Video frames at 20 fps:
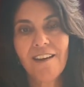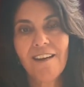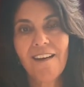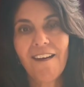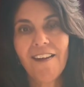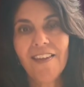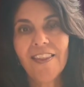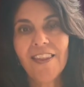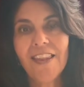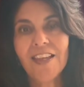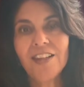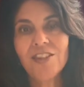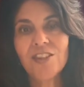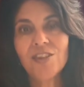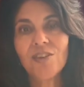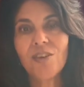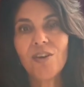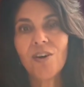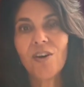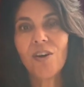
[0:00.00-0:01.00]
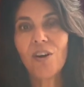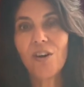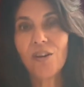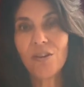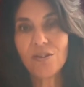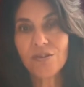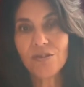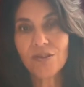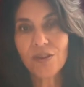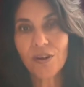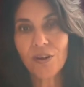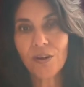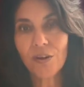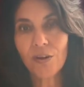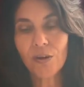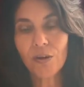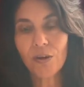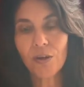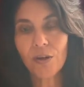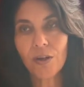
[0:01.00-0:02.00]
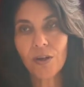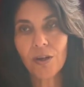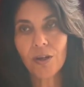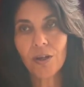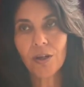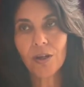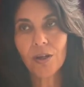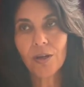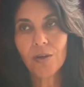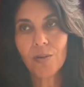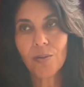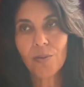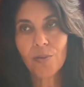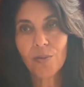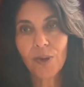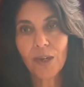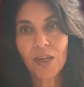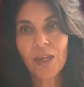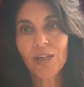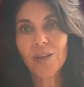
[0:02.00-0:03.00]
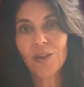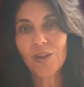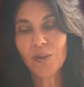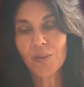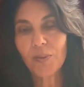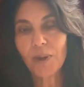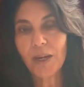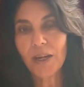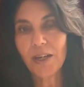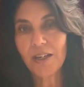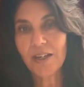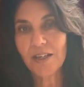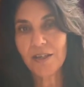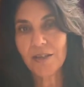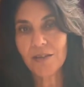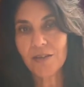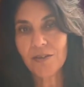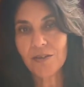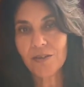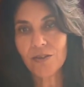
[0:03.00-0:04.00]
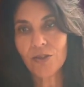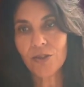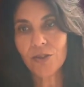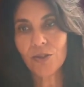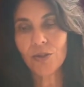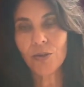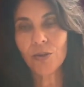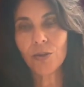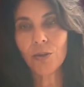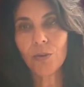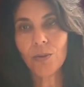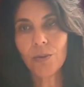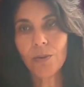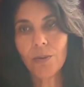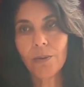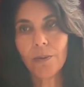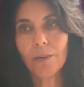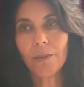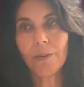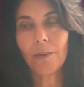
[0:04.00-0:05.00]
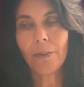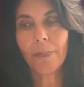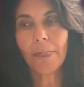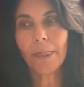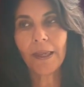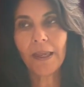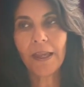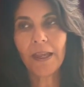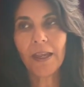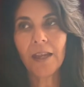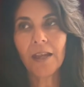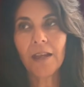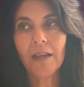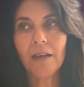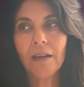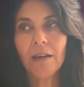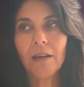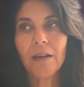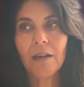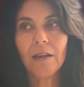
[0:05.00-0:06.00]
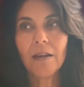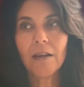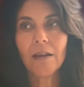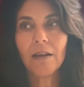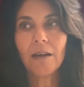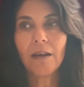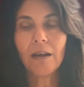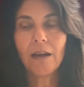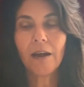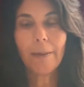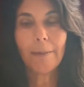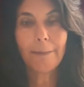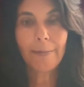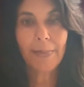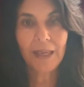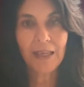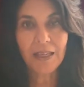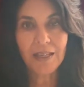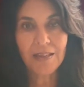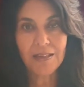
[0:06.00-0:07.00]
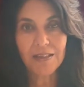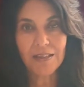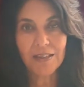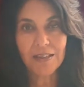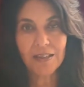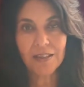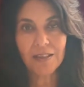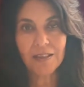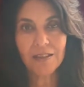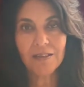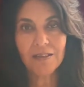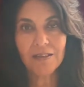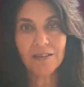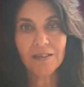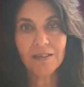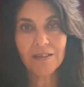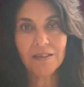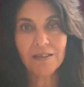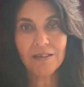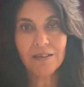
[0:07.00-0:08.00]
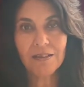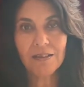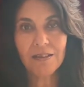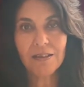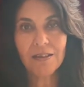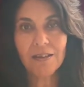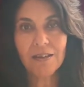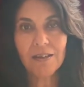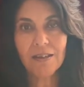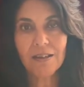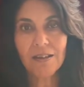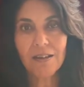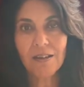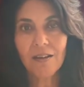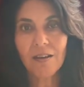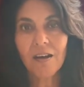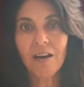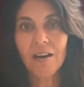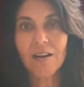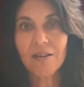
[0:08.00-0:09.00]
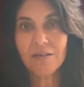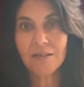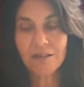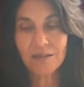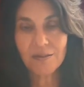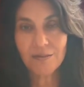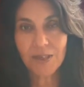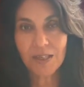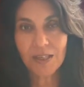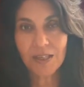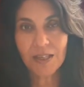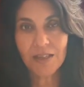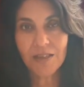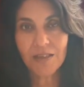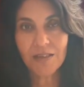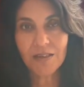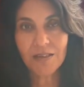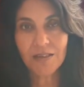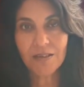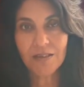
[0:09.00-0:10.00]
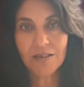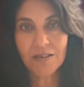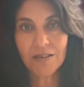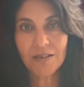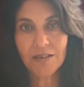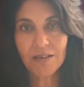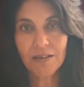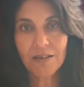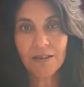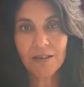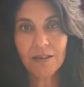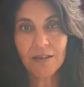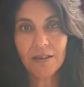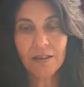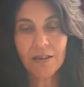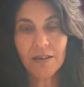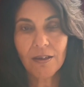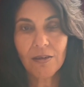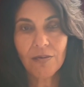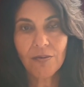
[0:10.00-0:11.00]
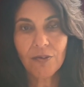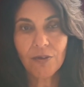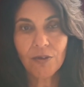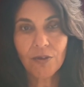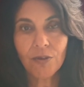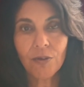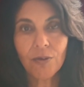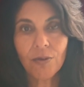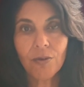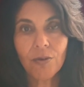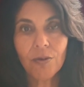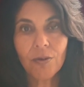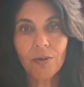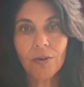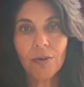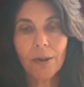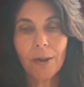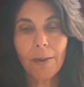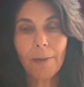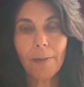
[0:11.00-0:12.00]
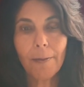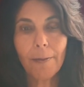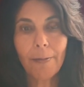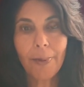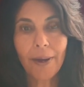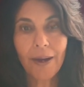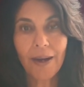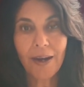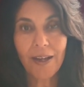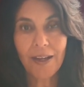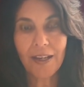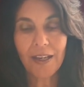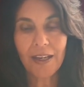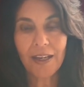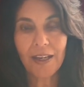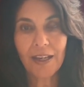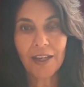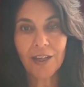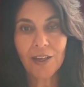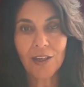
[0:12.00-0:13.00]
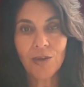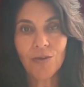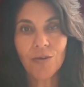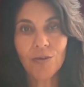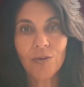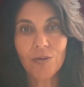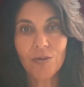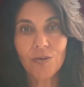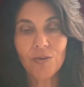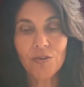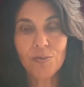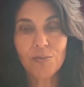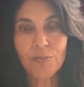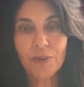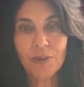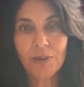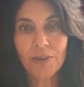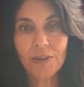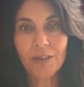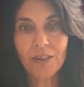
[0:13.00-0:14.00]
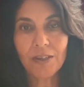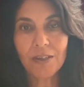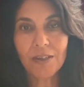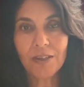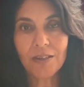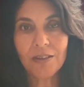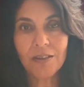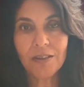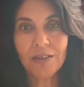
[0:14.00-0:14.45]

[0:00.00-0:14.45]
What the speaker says: And then to also bring your awareness to the amazingness and awesomeness of your body and your spirit